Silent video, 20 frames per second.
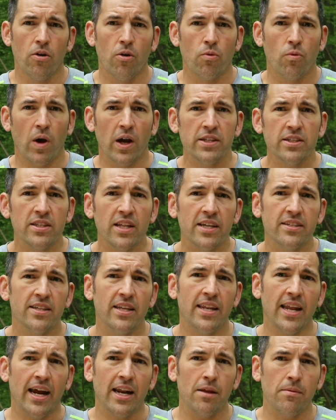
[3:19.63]
runs less
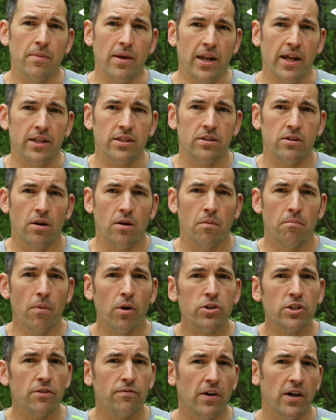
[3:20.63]
than 90 minutes,
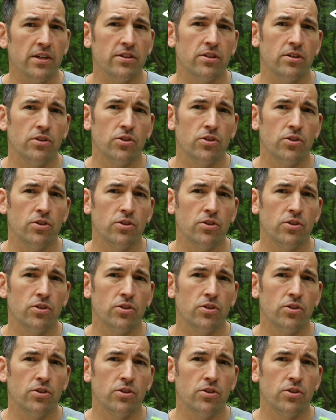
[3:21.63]
most of us